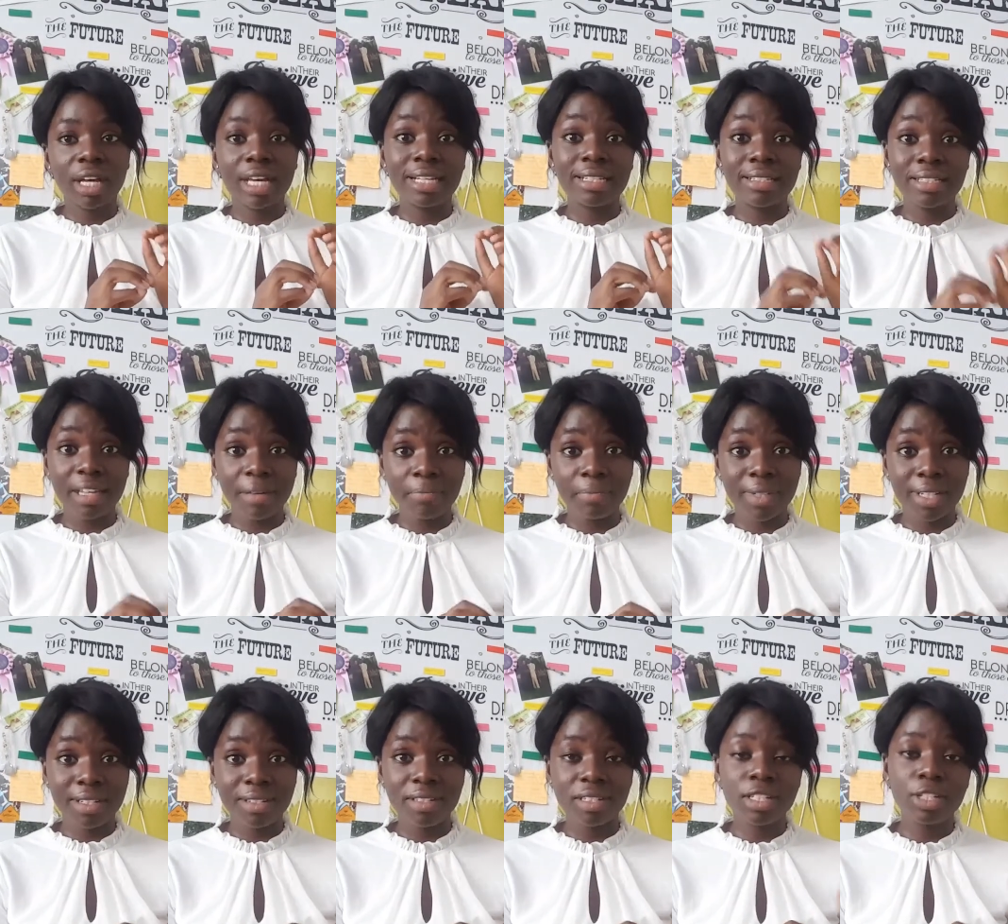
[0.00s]

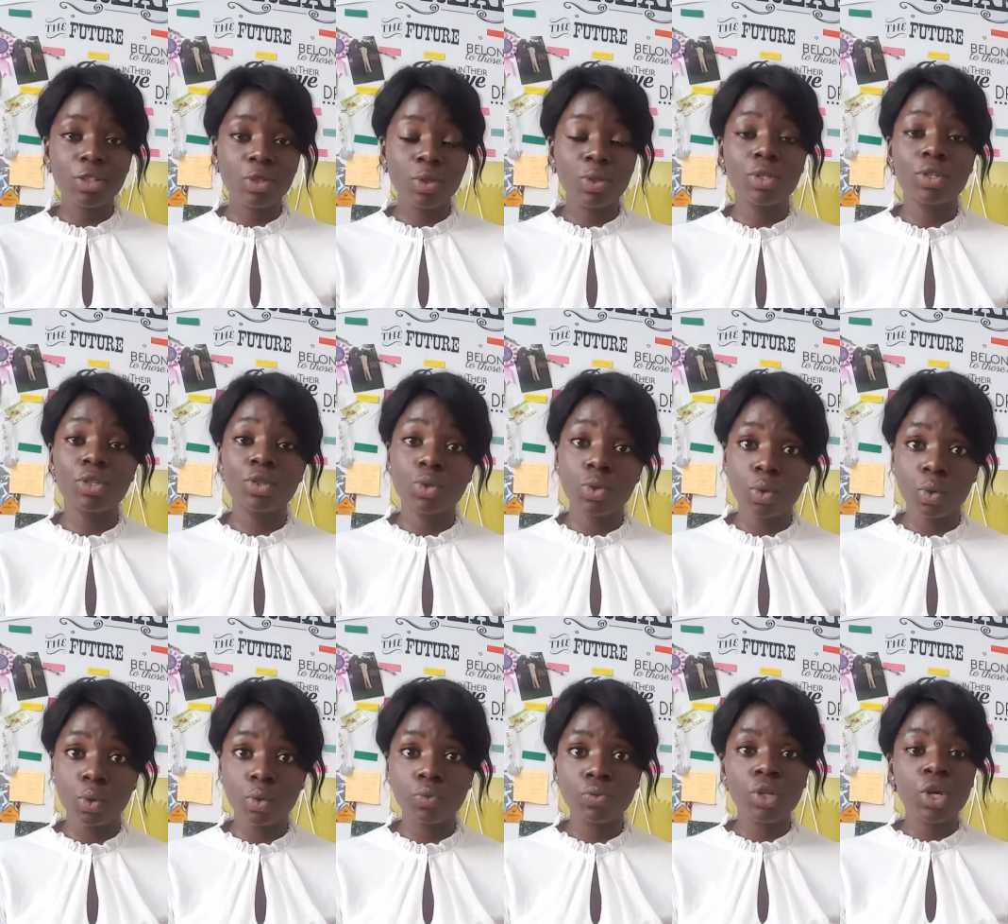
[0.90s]
acceptance into the
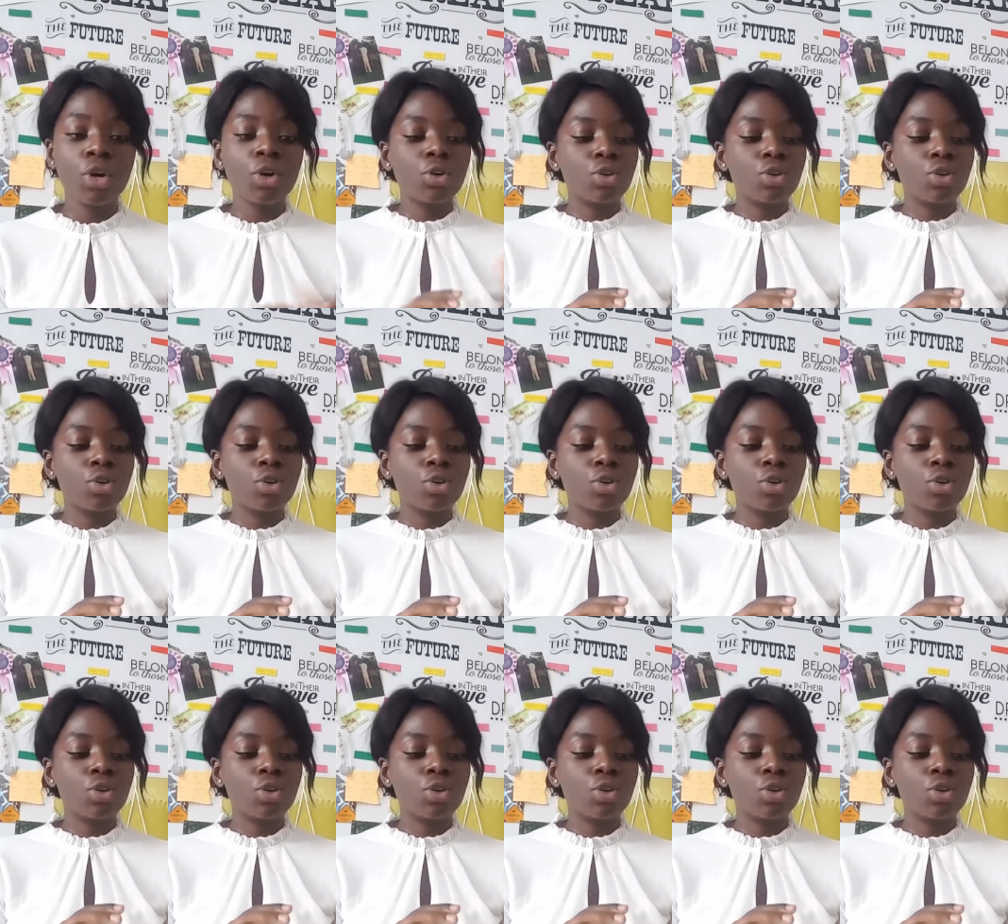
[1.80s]
school.